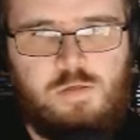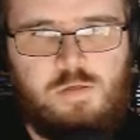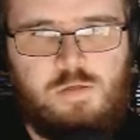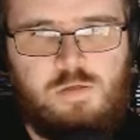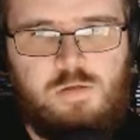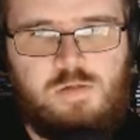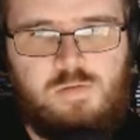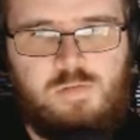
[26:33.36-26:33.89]

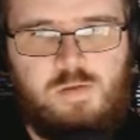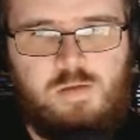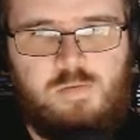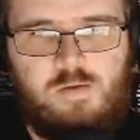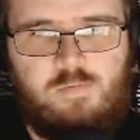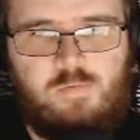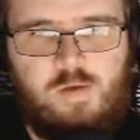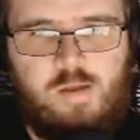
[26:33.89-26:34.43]
Just thinking
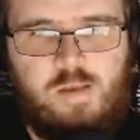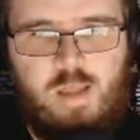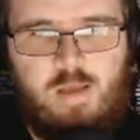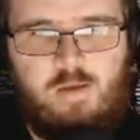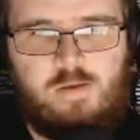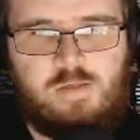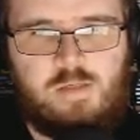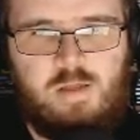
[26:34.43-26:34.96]
about it right now,
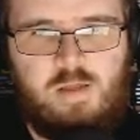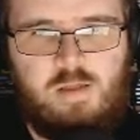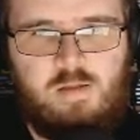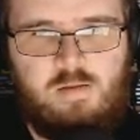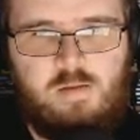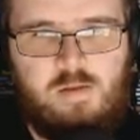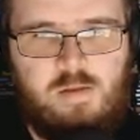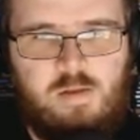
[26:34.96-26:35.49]
as, uh,
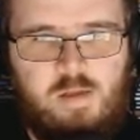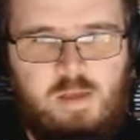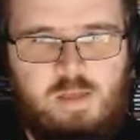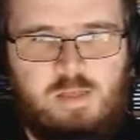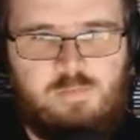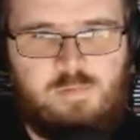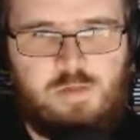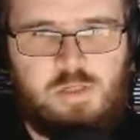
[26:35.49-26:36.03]

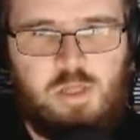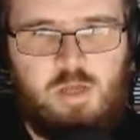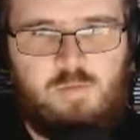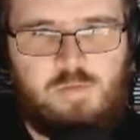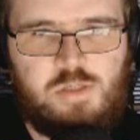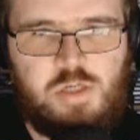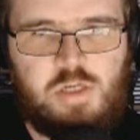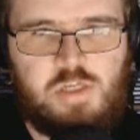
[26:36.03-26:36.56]
as the
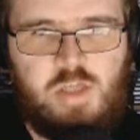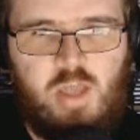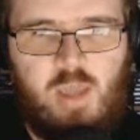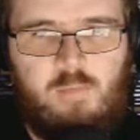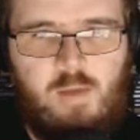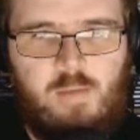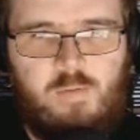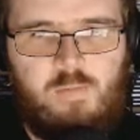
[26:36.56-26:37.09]
terms just
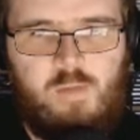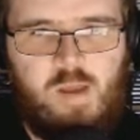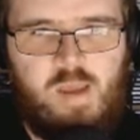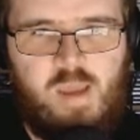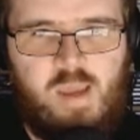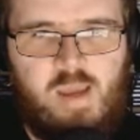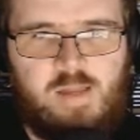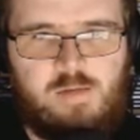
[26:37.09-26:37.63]
came up in my
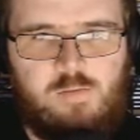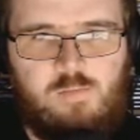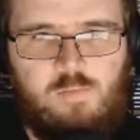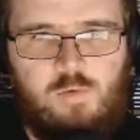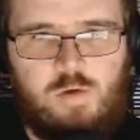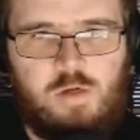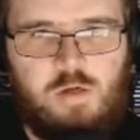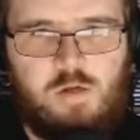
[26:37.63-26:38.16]
head.
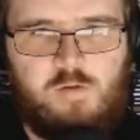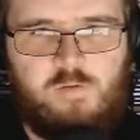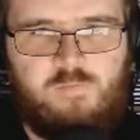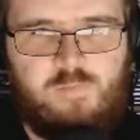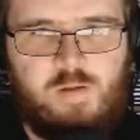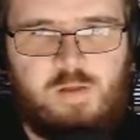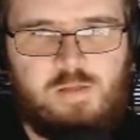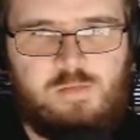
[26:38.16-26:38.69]
What kind of
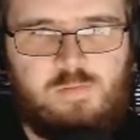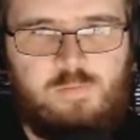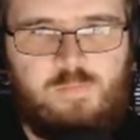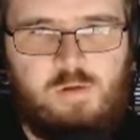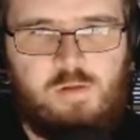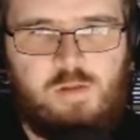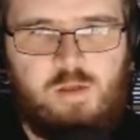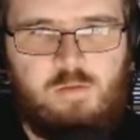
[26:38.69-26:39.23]
parts of a
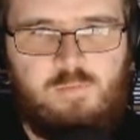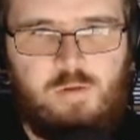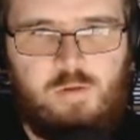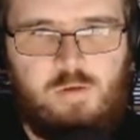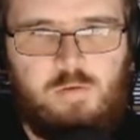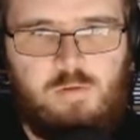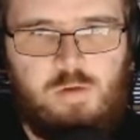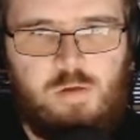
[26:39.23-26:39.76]
body are blue?